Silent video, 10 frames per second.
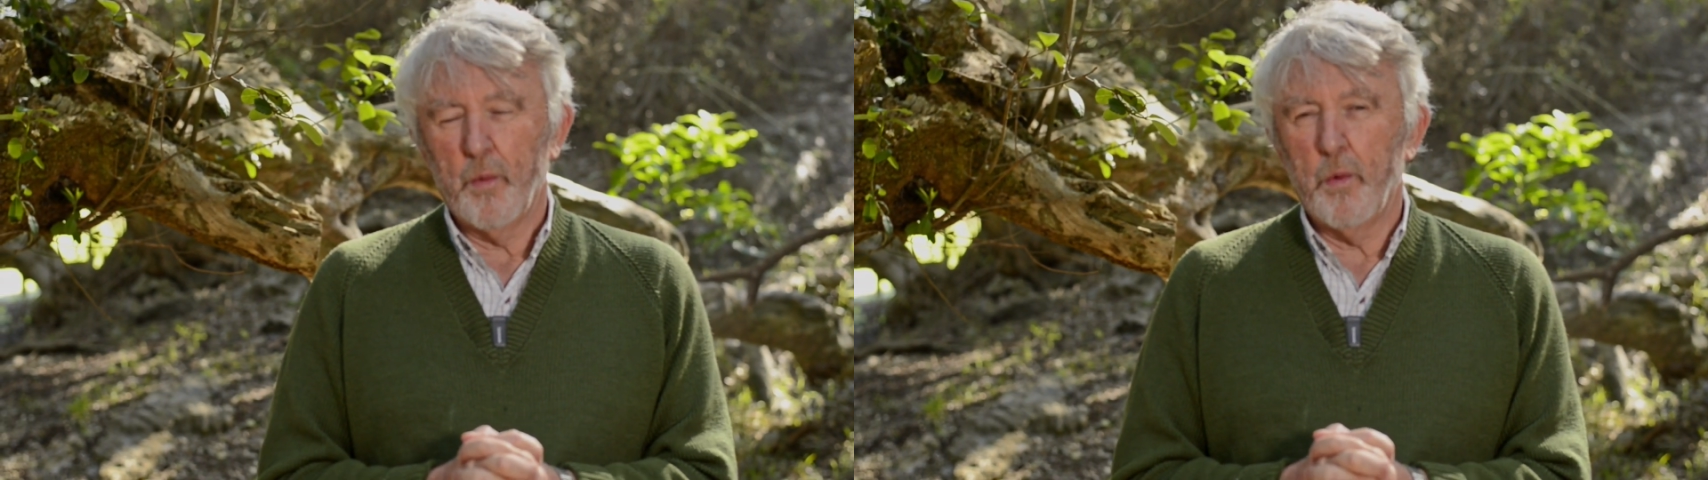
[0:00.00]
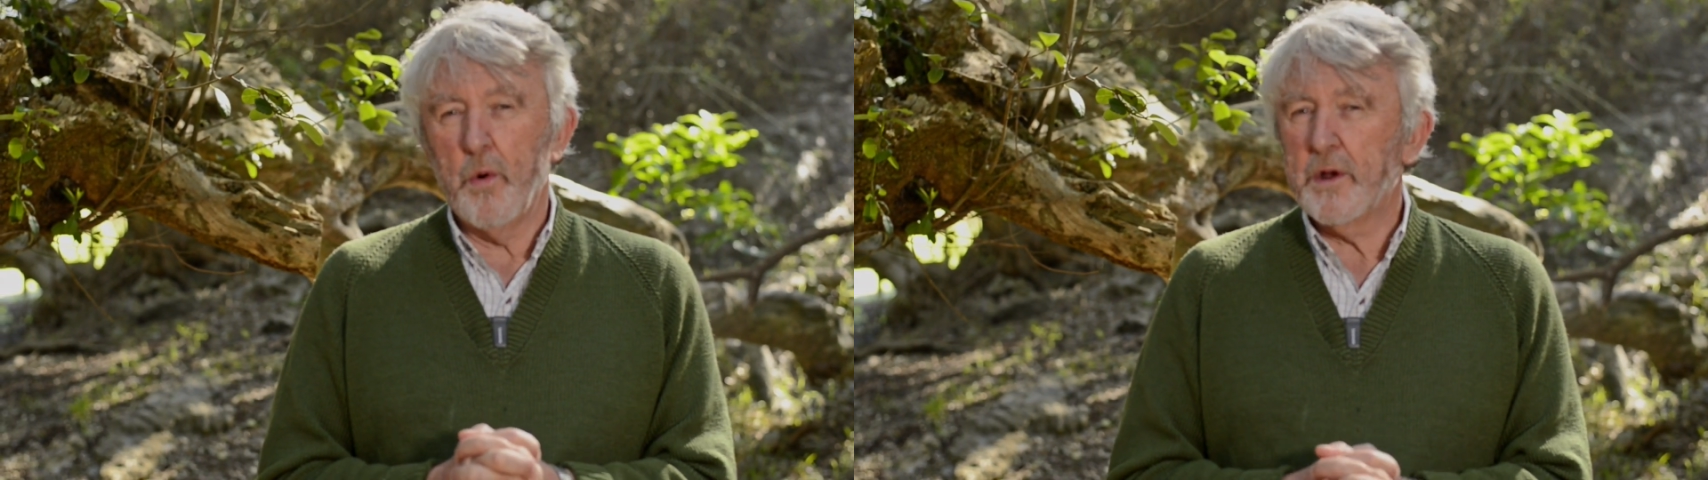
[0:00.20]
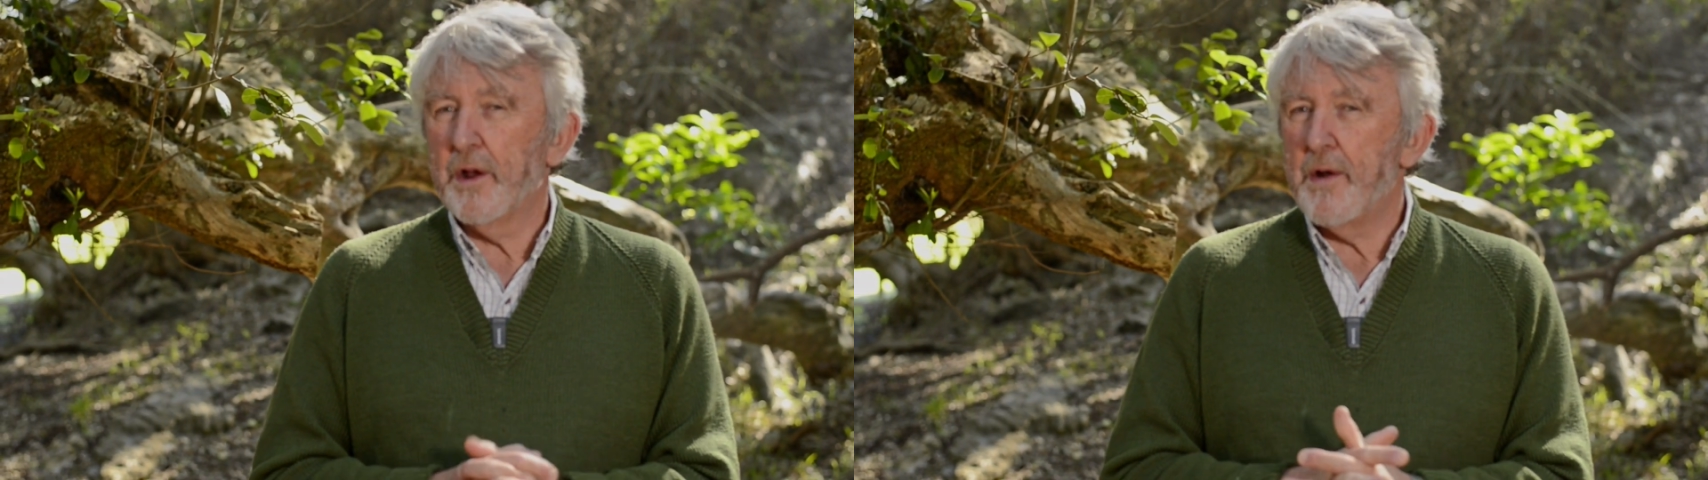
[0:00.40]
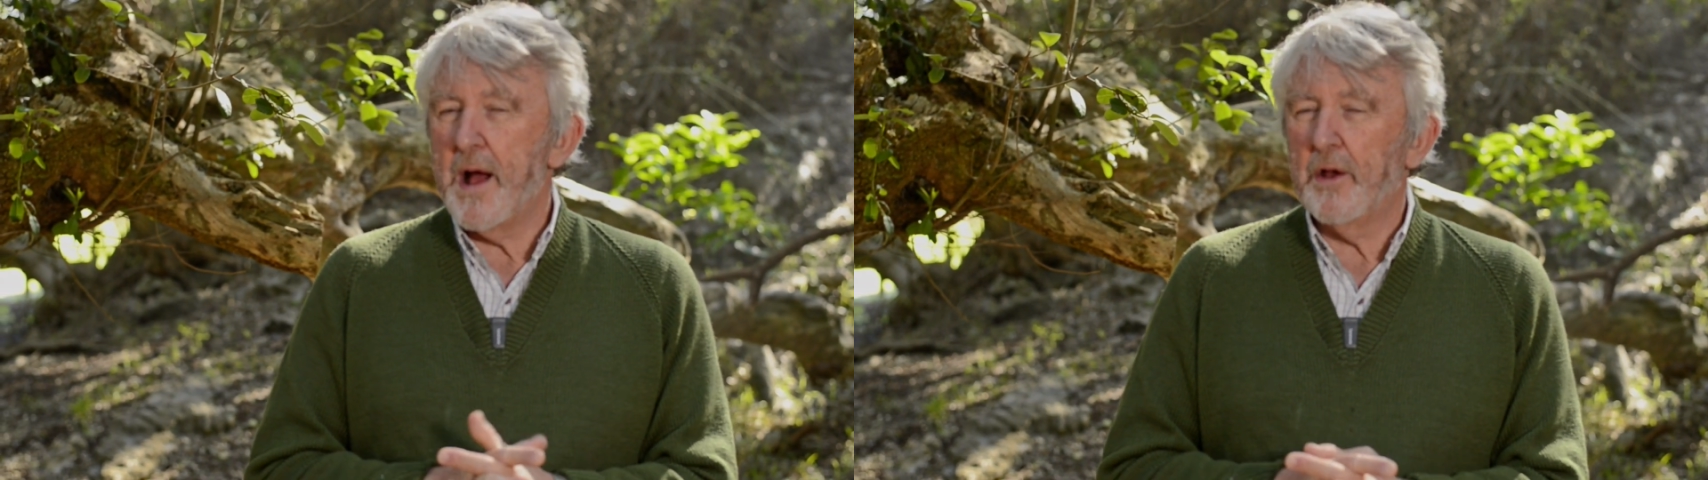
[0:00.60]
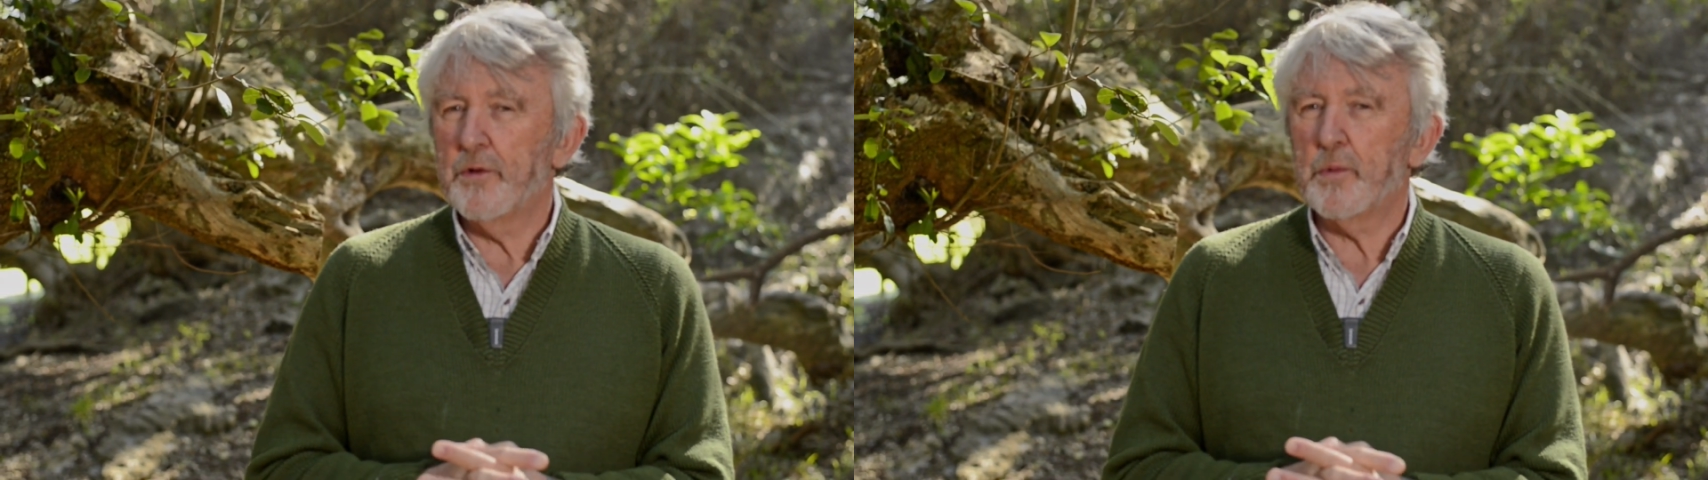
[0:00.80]
walk
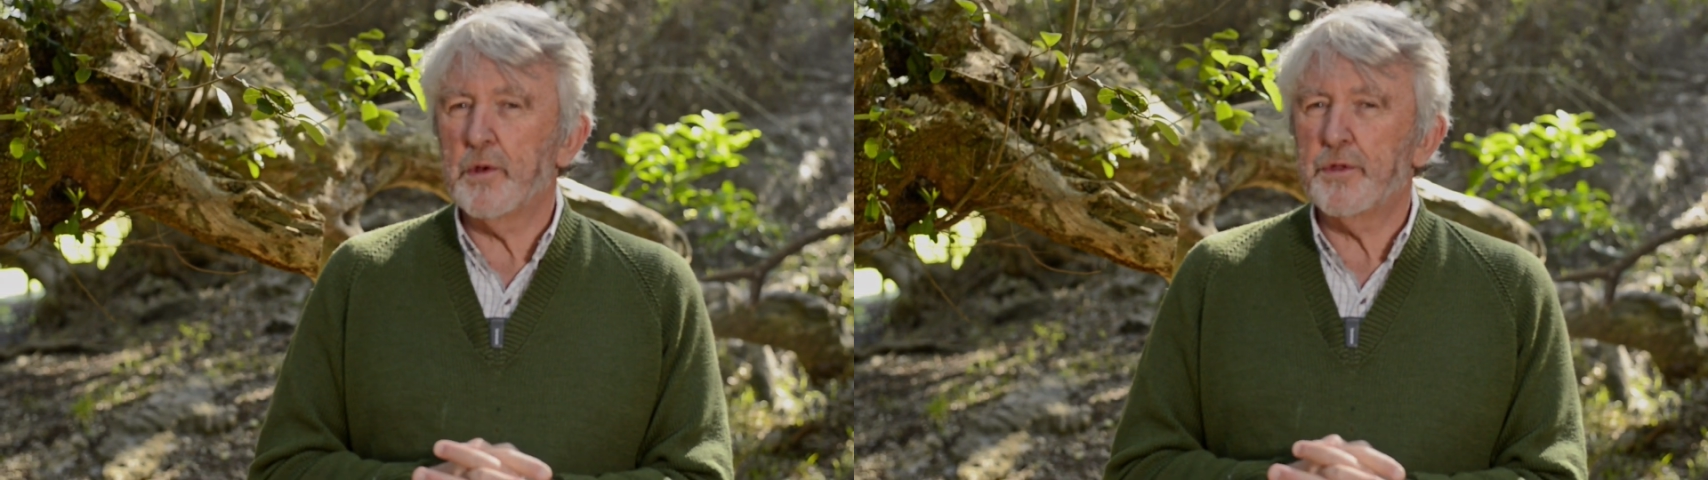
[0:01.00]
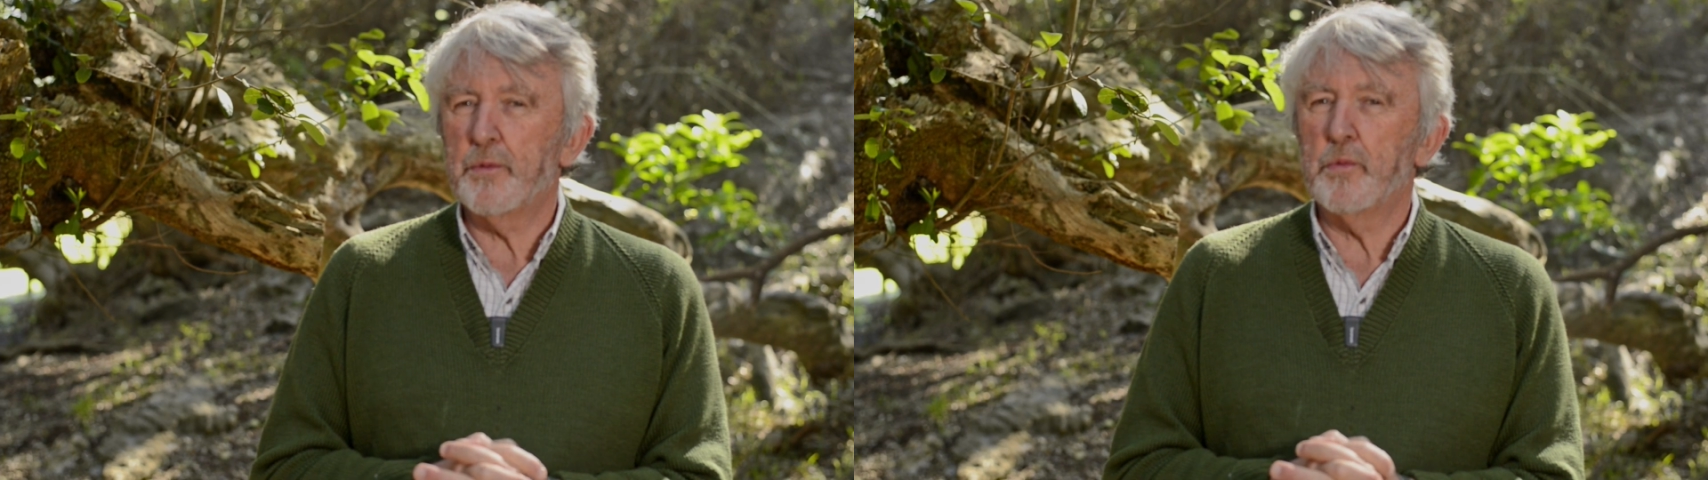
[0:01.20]
around with